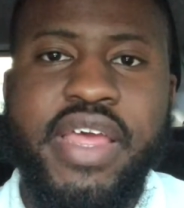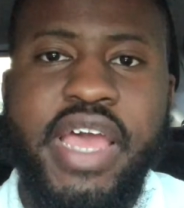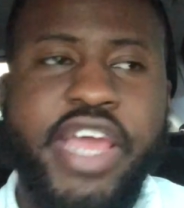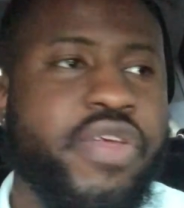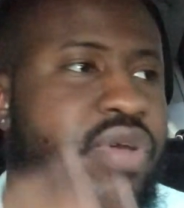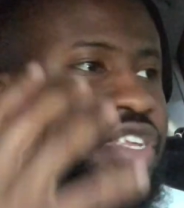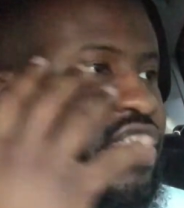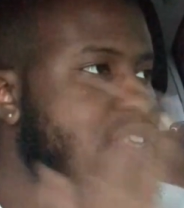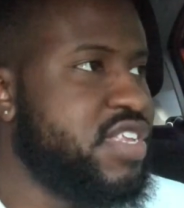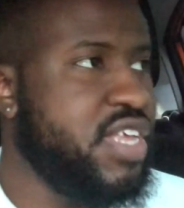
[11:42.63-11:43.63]
And you can
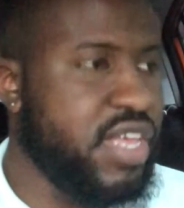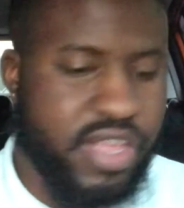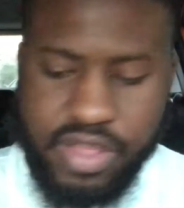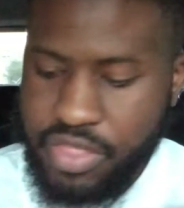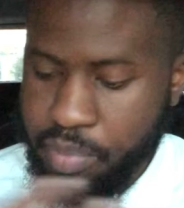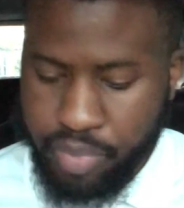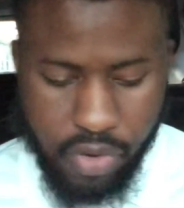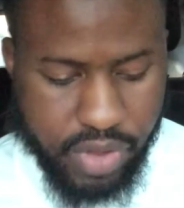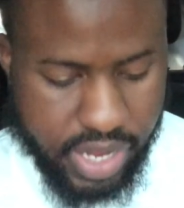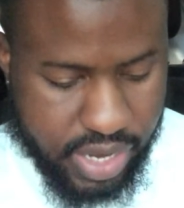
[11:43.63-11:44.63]
see the
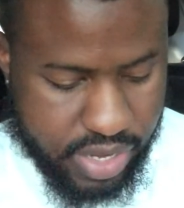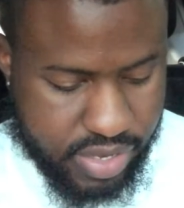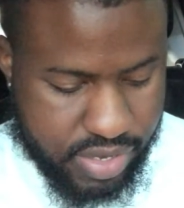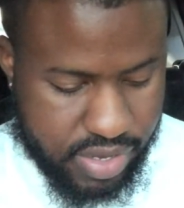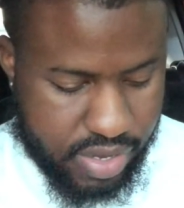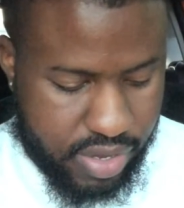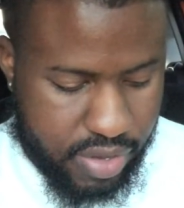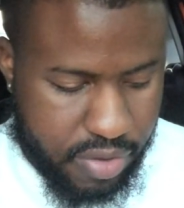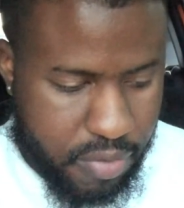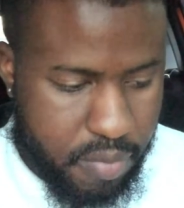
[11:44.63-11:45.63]
brokenness,
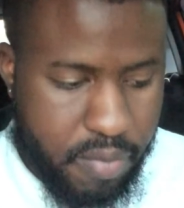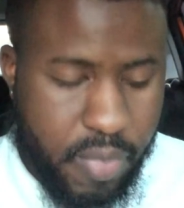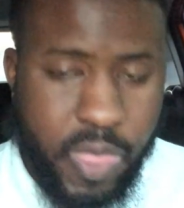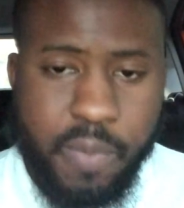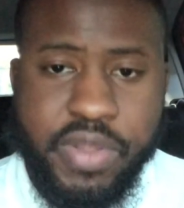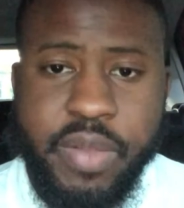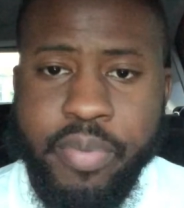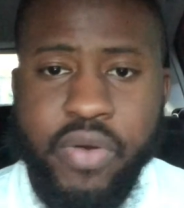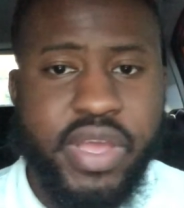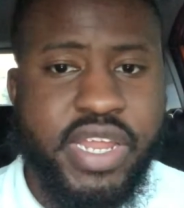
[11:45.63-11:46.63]
but the
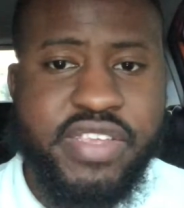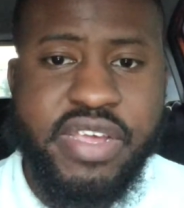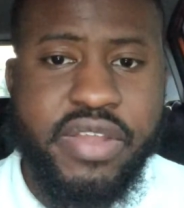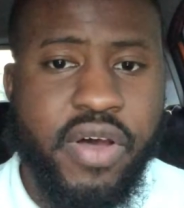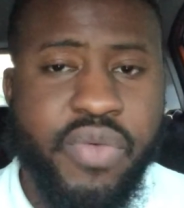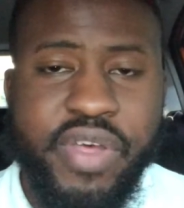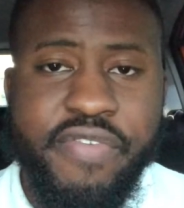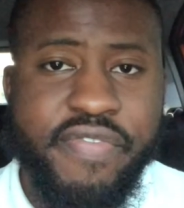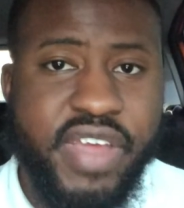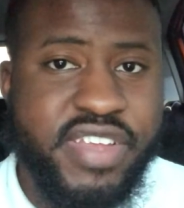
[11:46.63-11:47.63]
brokenness ain't all the way
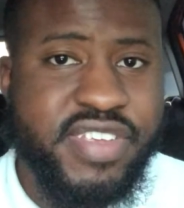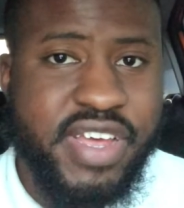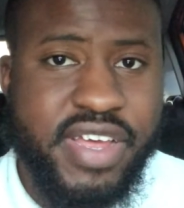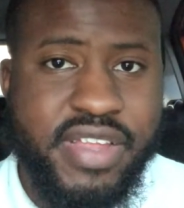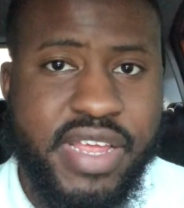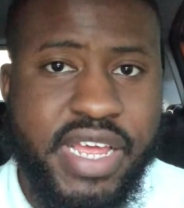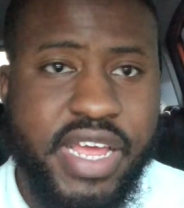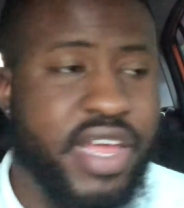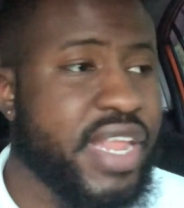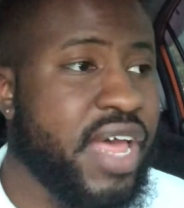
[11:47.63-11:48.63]
fixed yet.
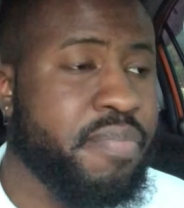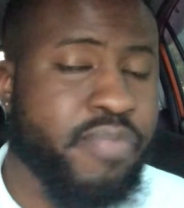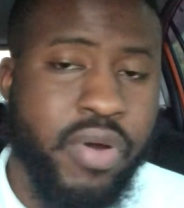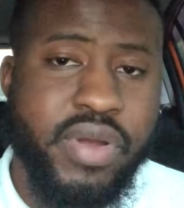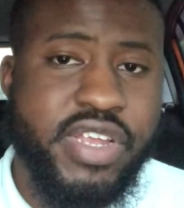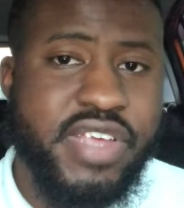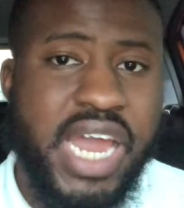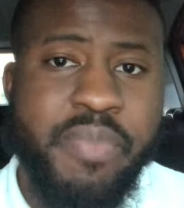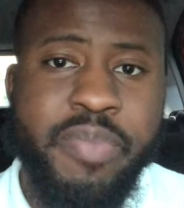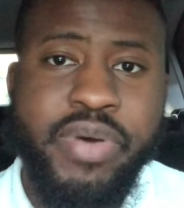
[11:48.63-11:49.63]
That brokenness got
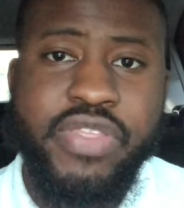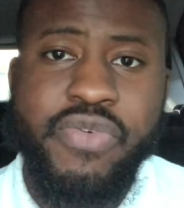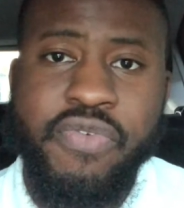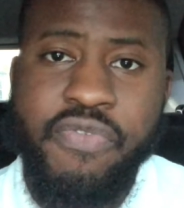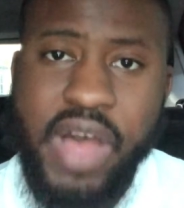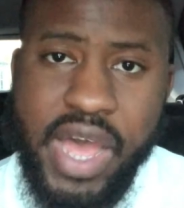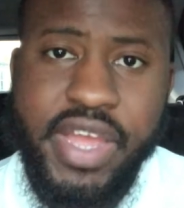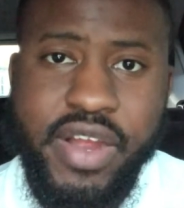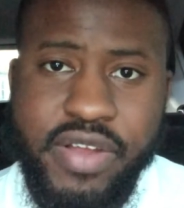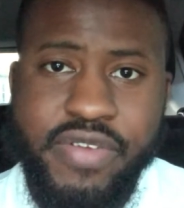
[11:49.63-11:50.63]
to be put through
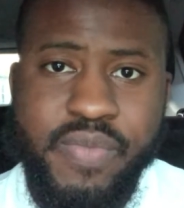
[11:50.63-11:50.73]
fire.